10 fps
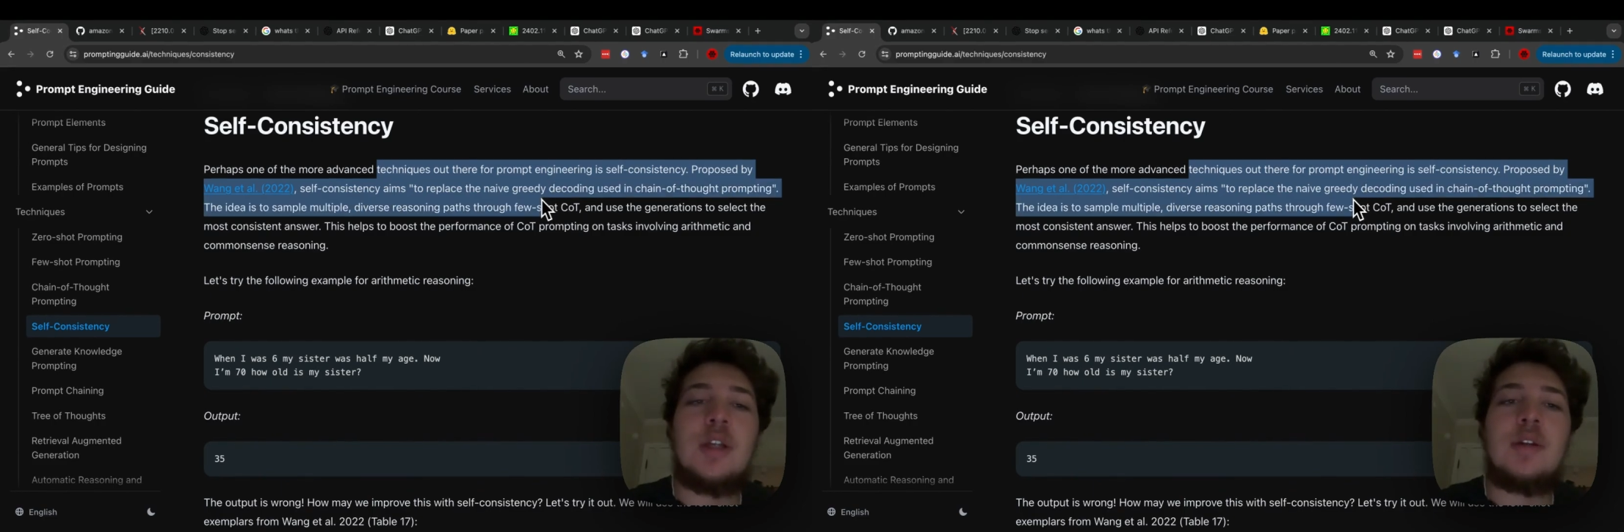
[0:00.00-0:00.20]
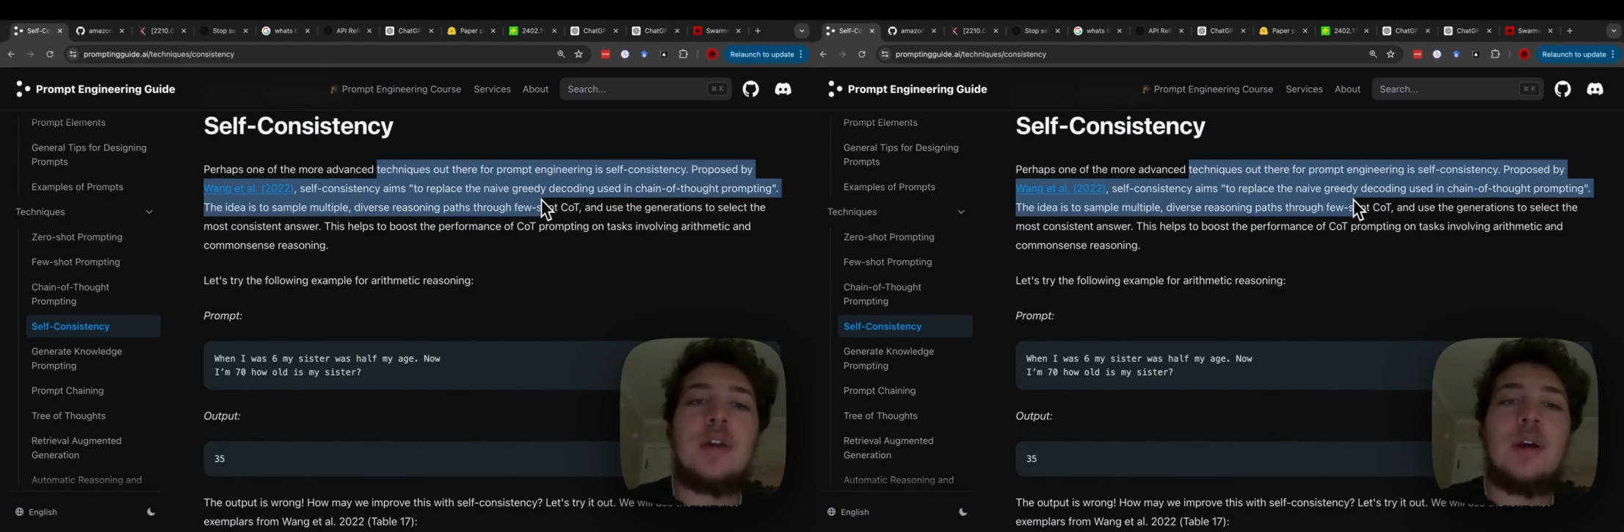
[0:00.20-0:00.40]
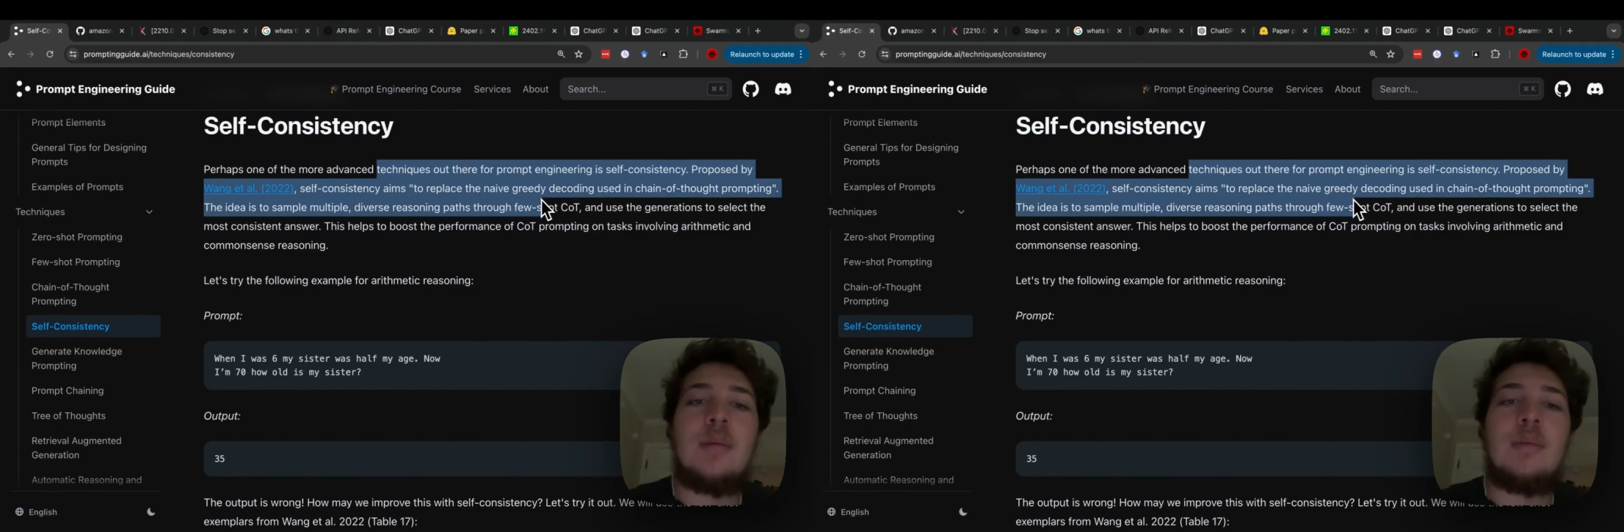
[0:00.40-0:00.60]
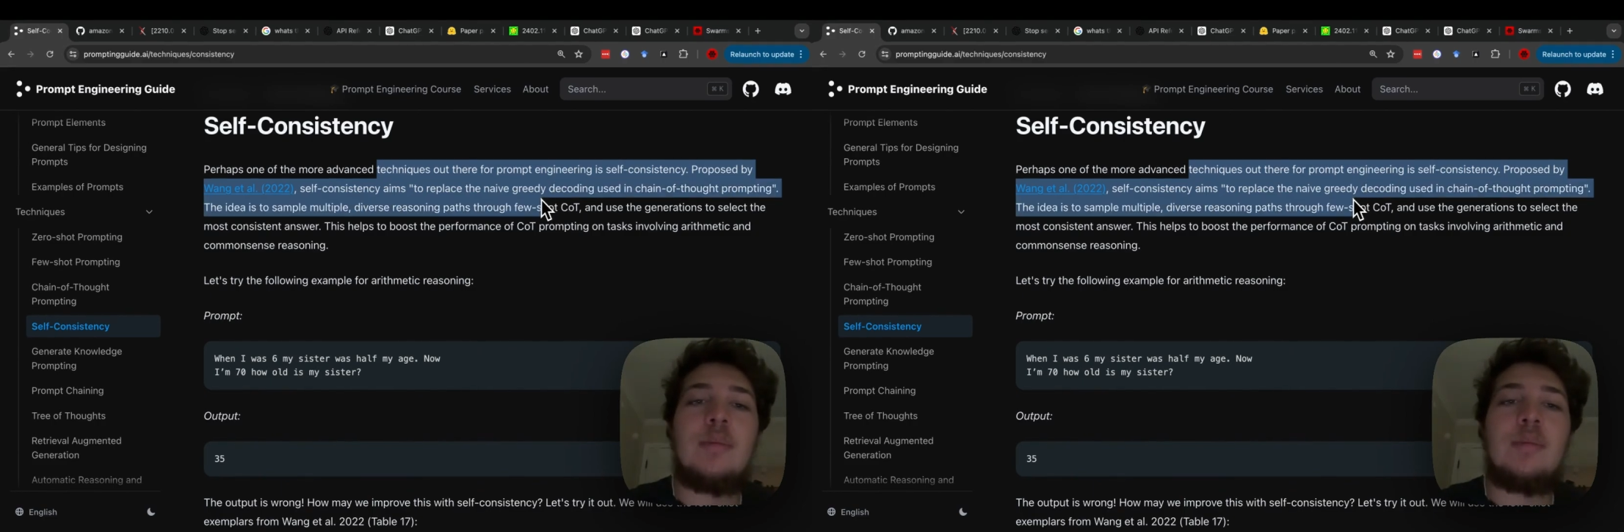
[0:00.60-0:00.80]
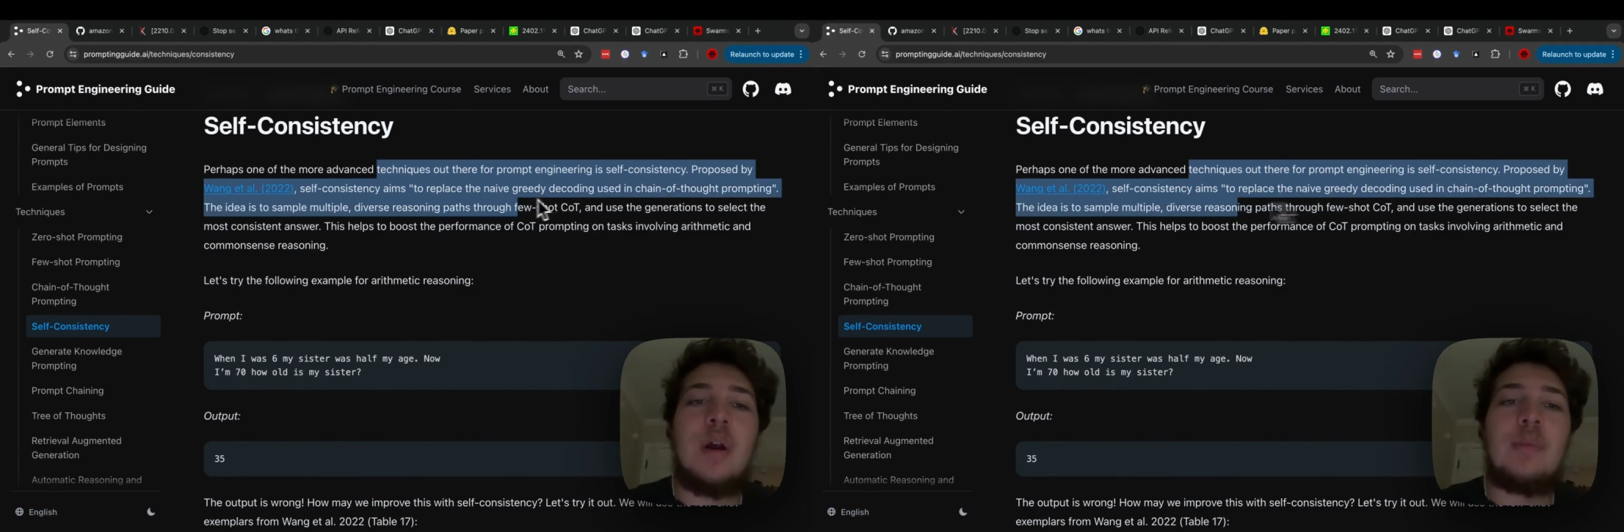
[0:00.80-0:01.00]
of thought
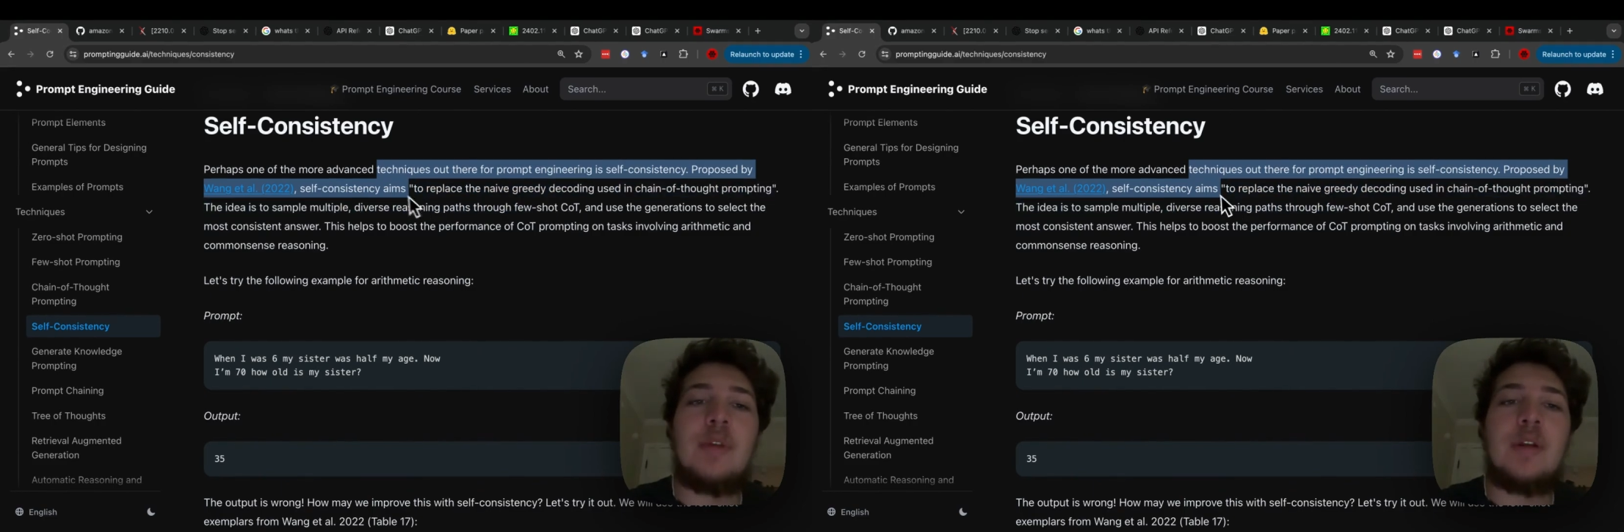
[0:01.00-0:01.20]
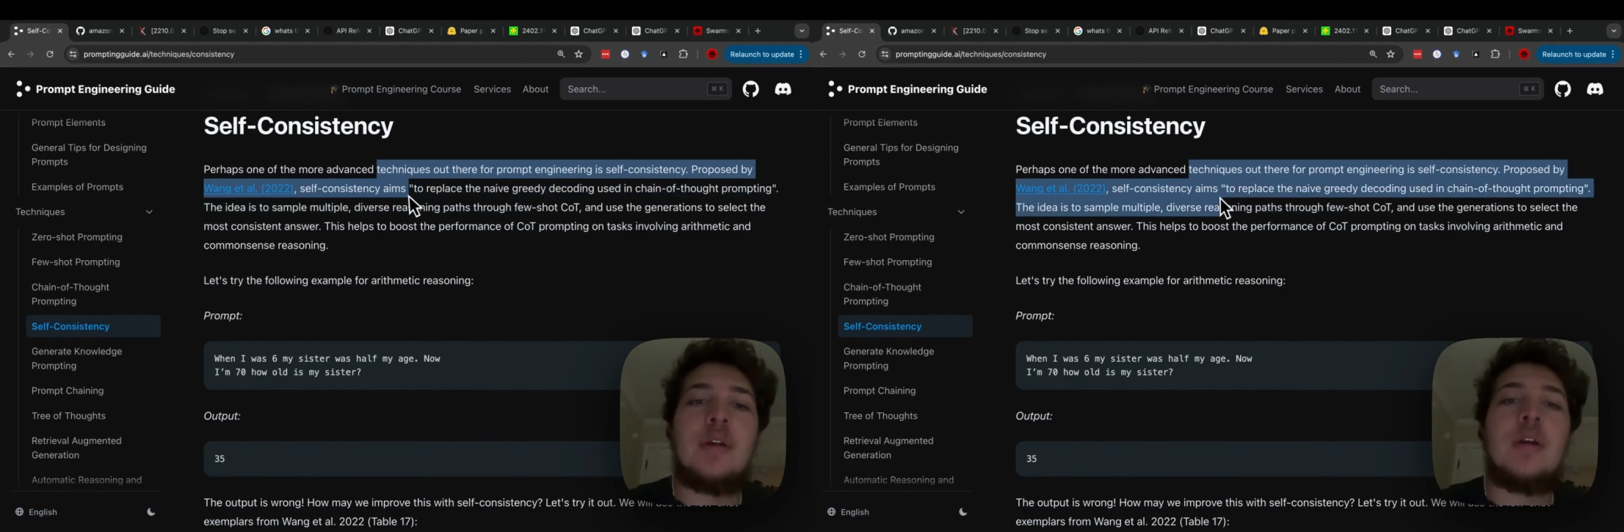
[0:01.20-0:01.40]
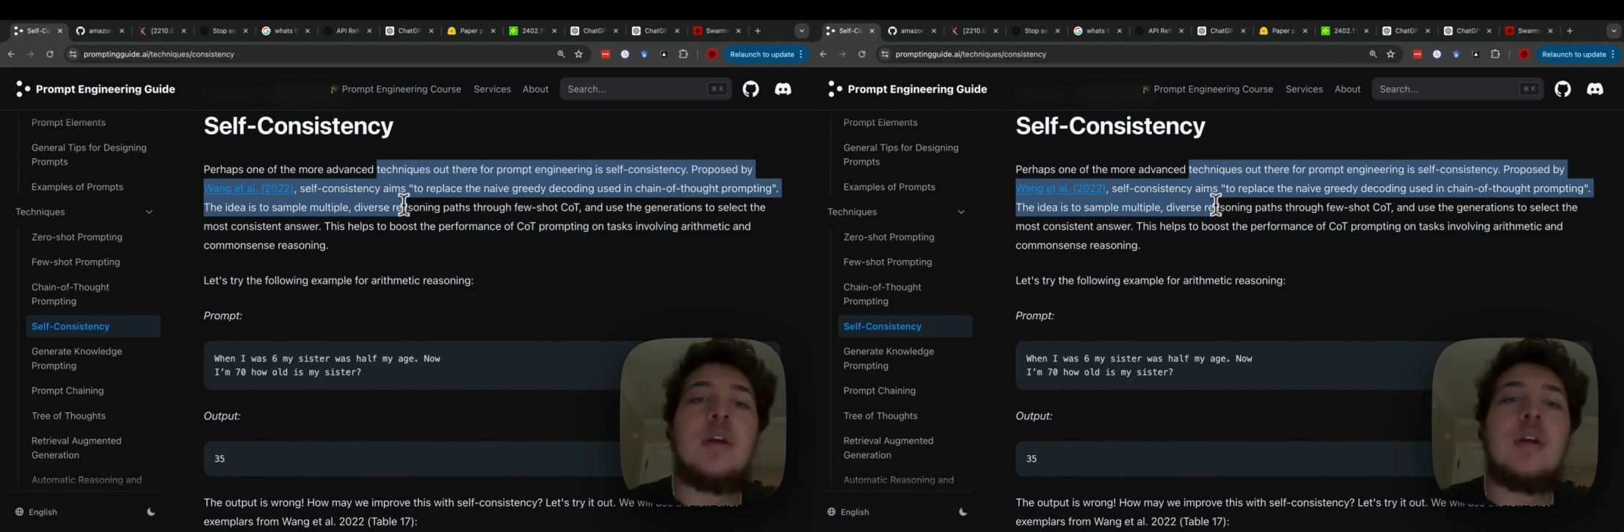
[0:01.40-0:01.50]
prompting